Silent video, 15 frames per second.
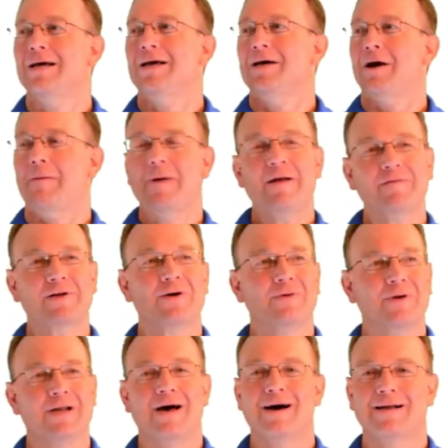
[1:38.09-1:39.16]
I'm gonna have to go
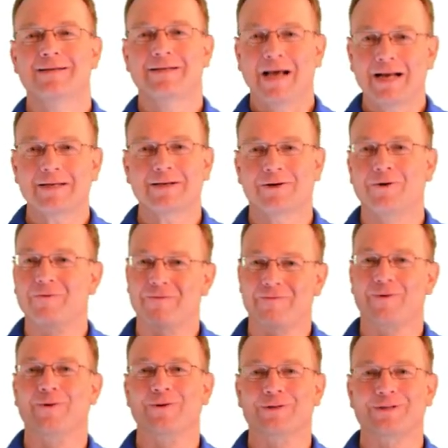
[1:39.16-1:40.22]
non-technical
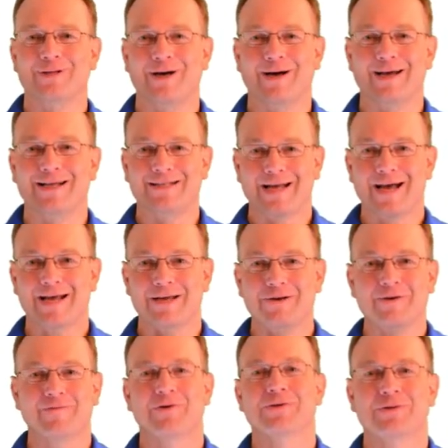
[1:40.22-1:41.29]
first. It's at
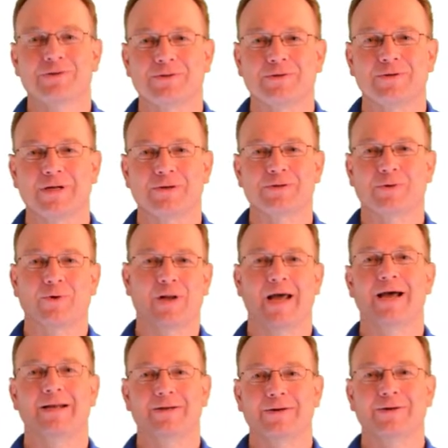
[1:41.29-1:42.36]
Universal Studios
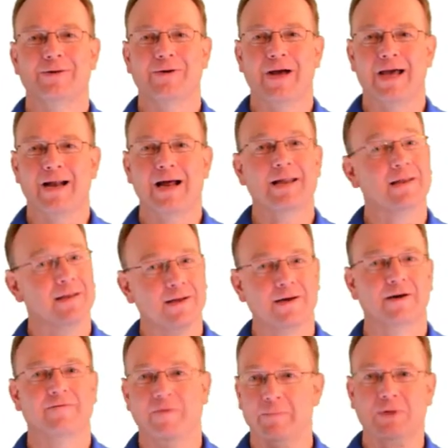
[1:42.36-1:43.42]
Orlando, and I
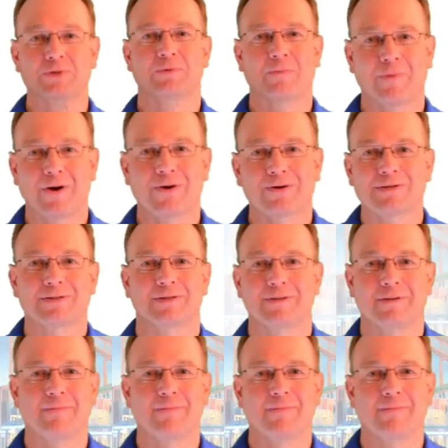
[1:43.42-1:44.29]
love amusement parks.